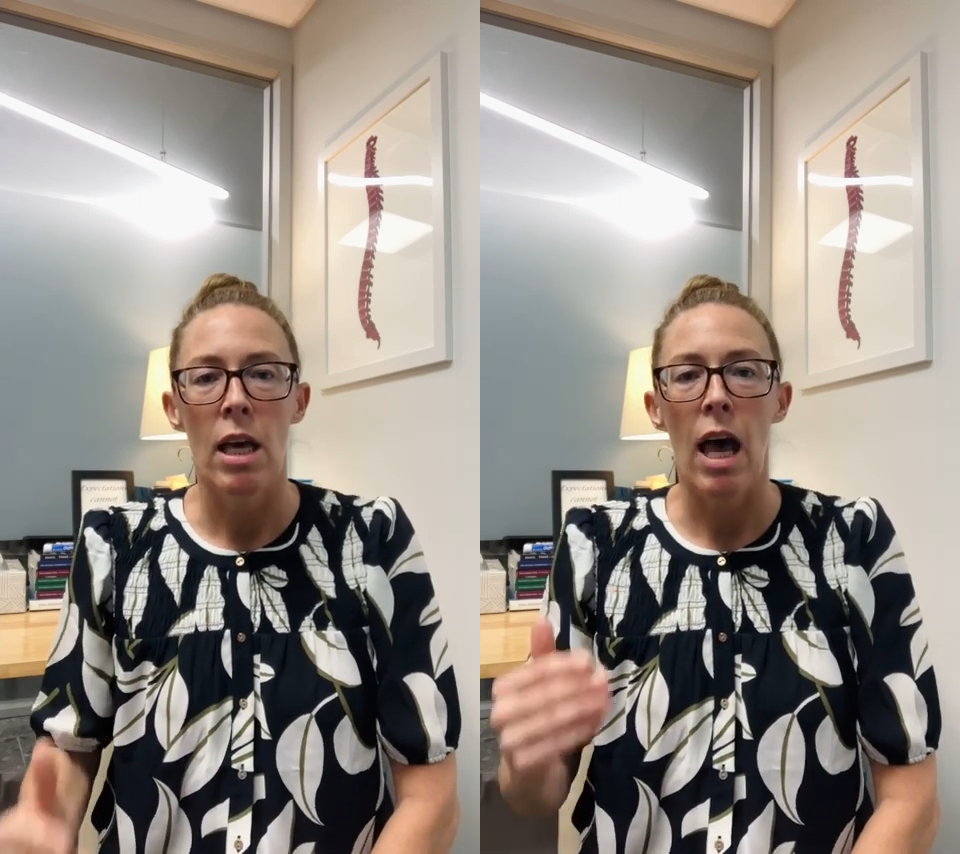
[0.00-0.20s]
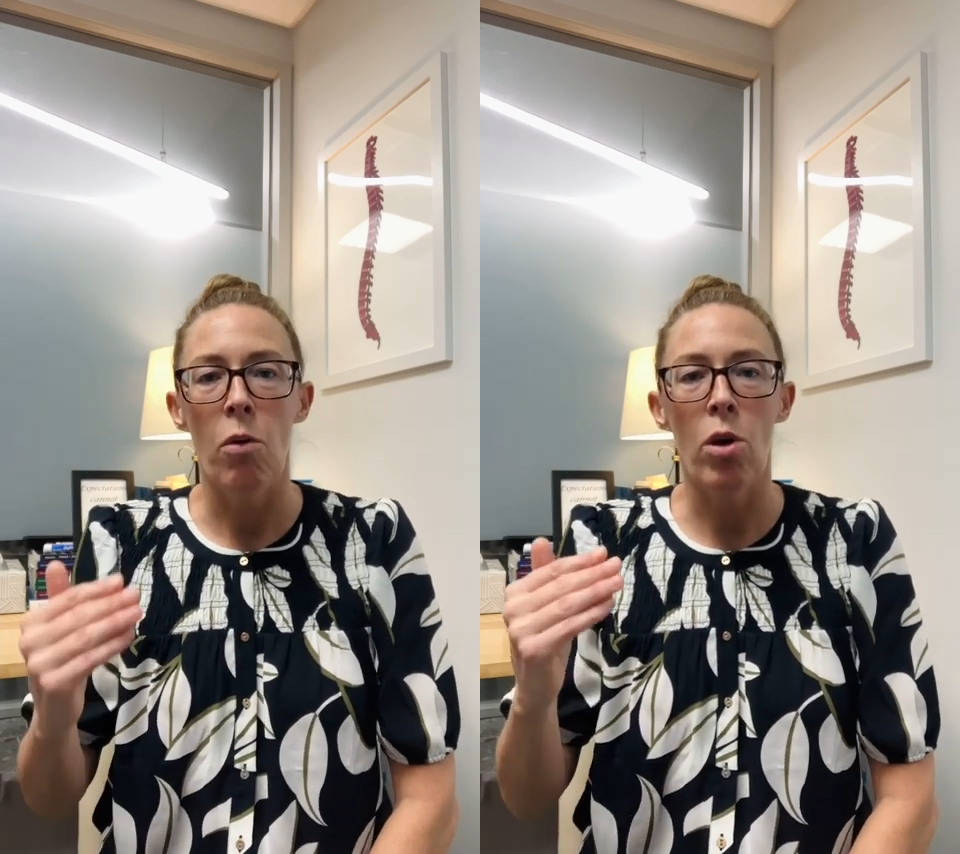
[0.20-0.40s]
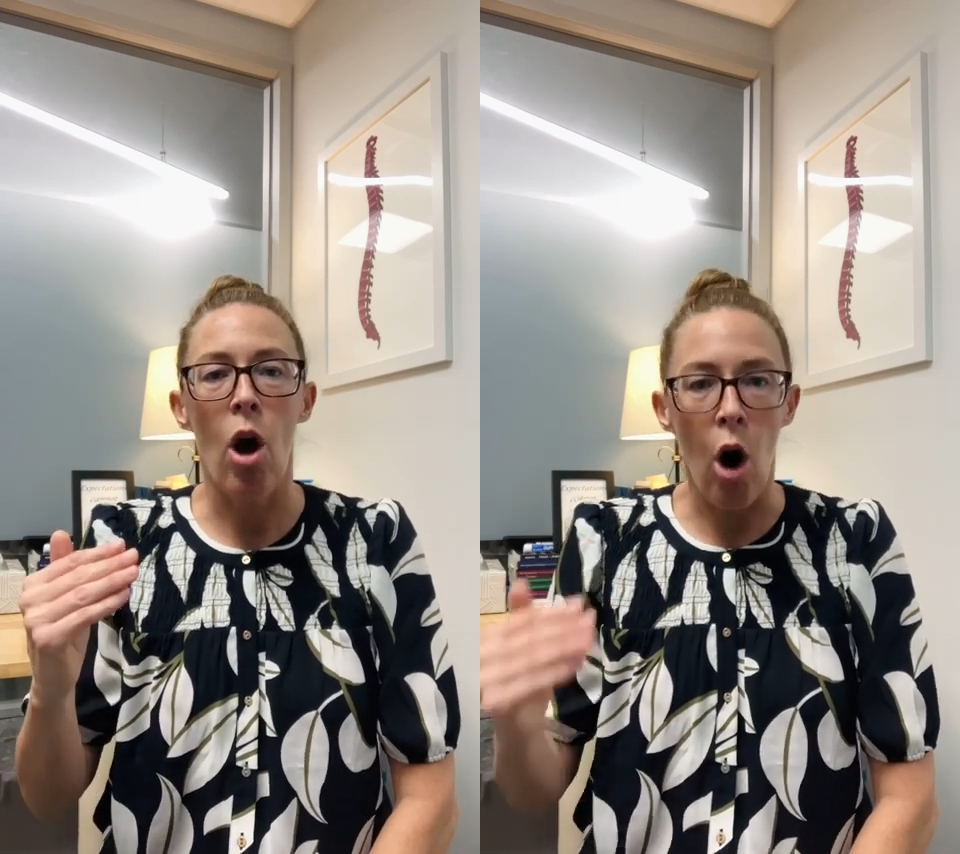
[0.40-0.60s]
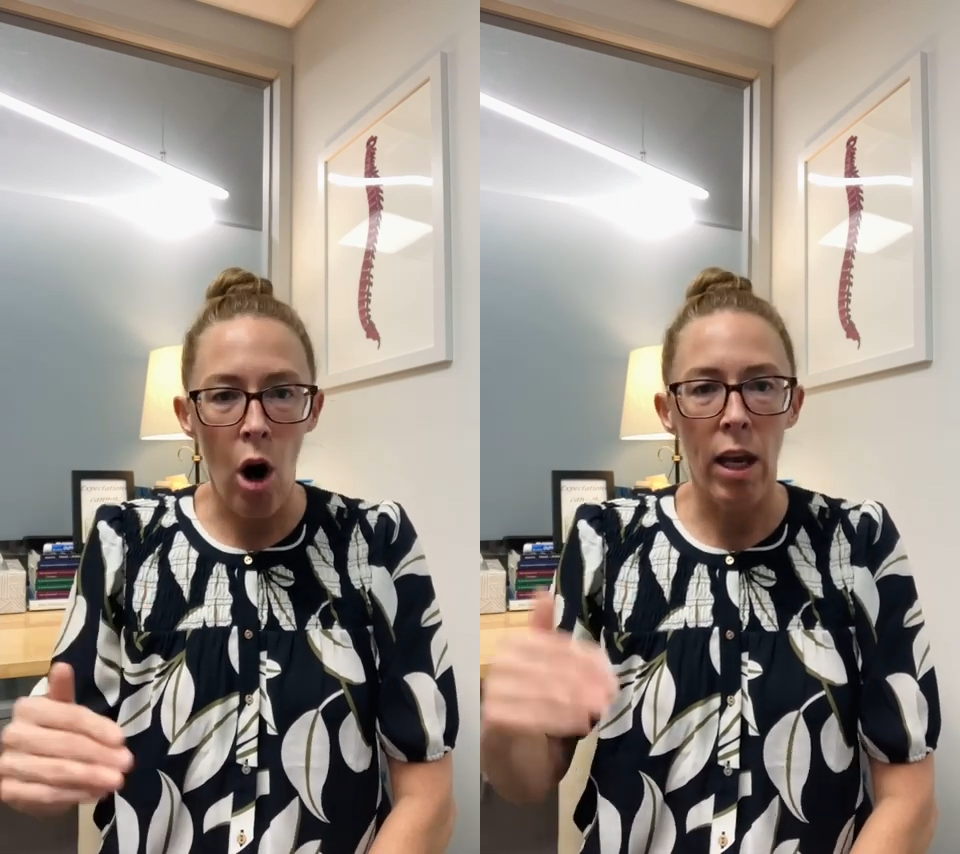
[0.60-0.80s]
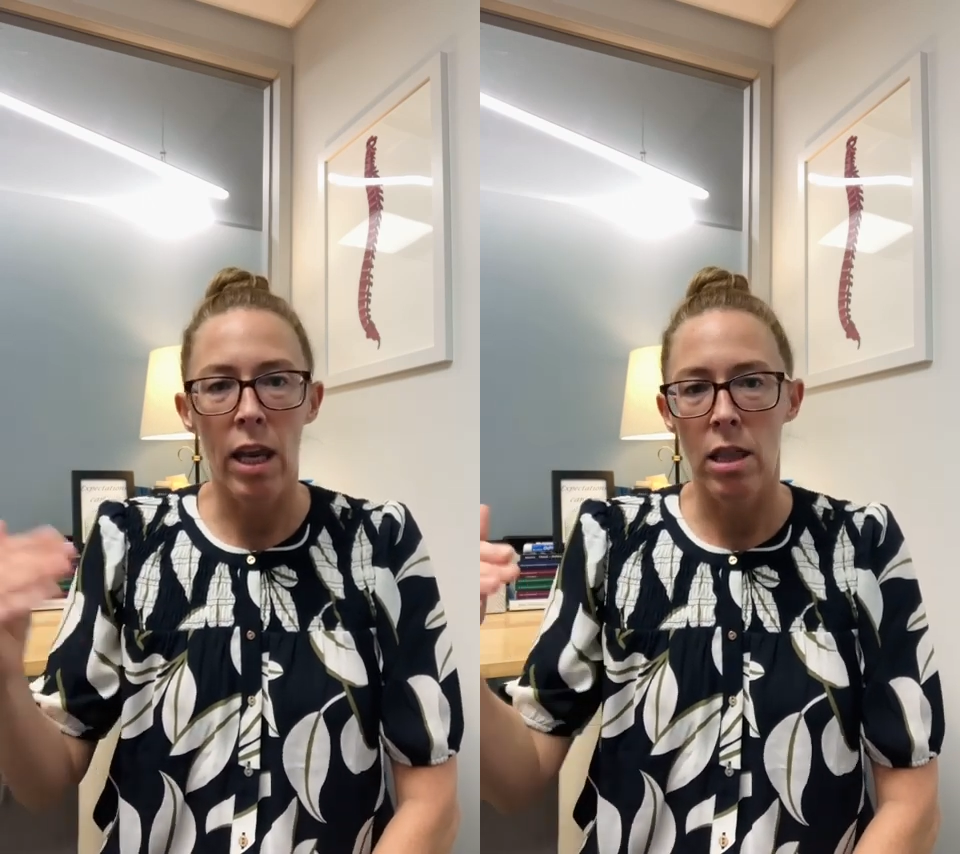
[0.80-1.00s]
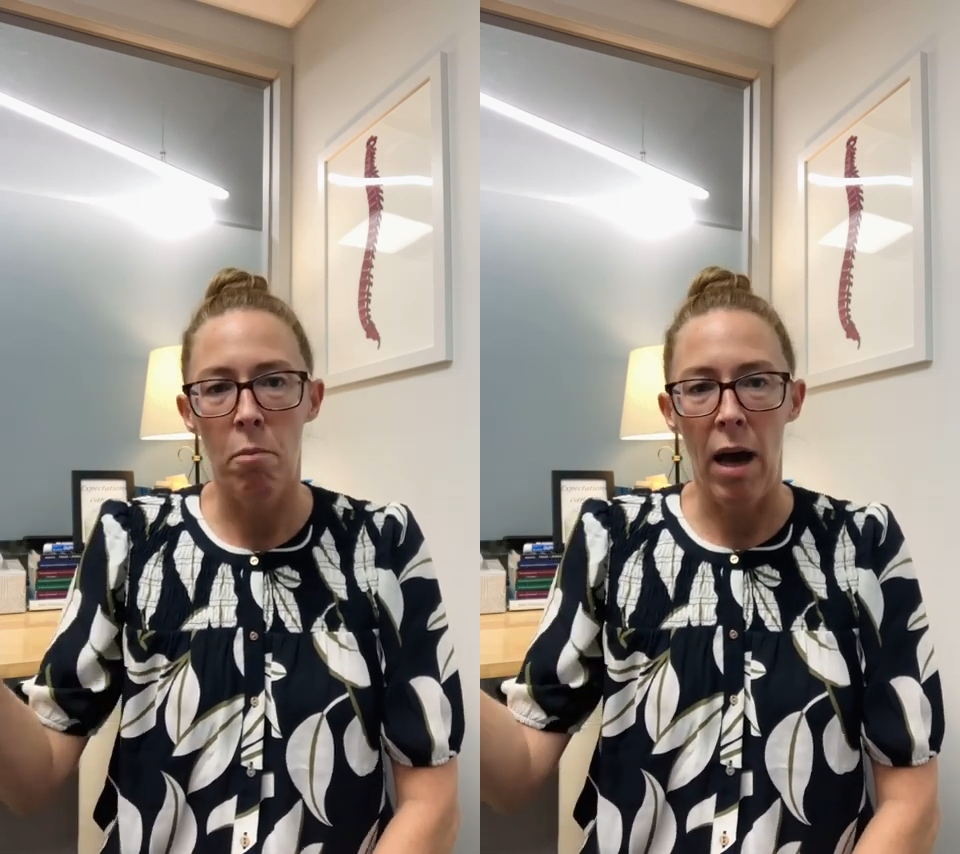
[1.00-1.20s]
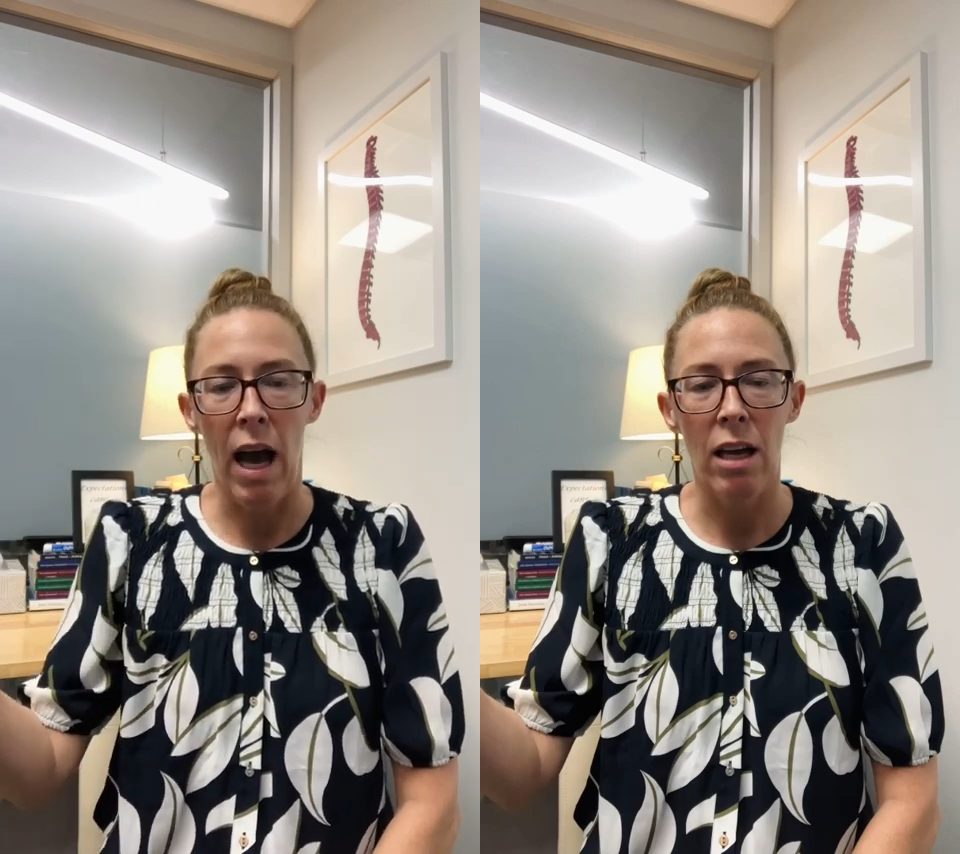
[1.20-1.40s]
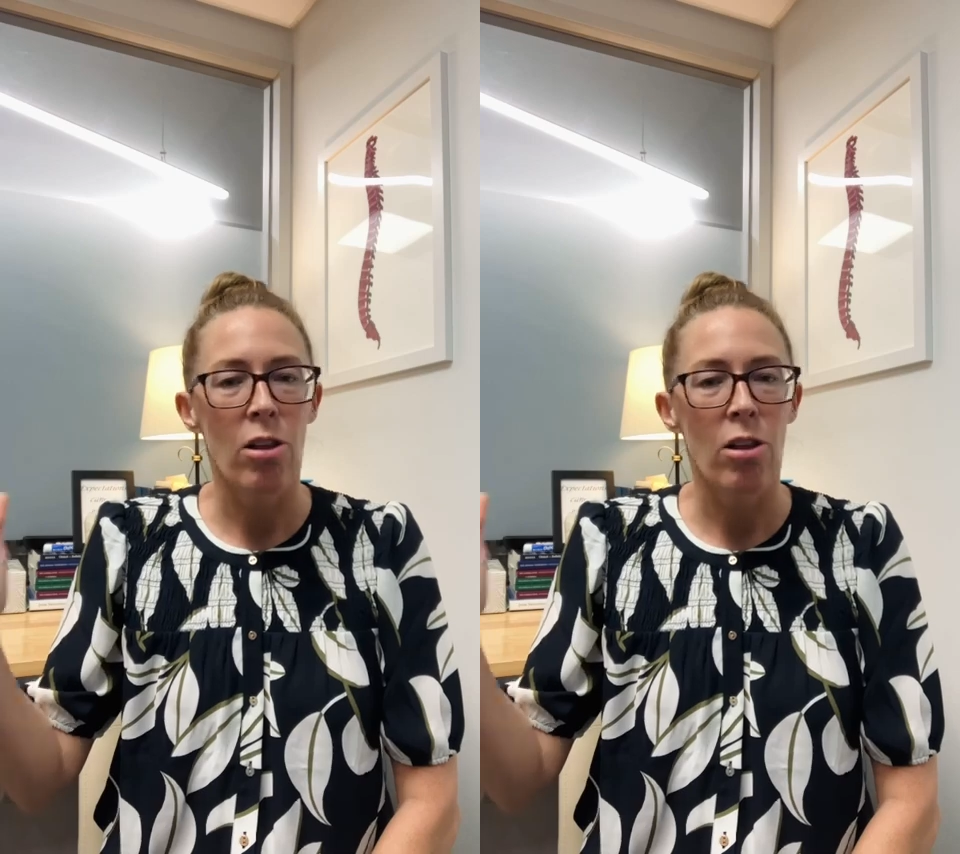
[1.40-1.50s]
and we are getting them back.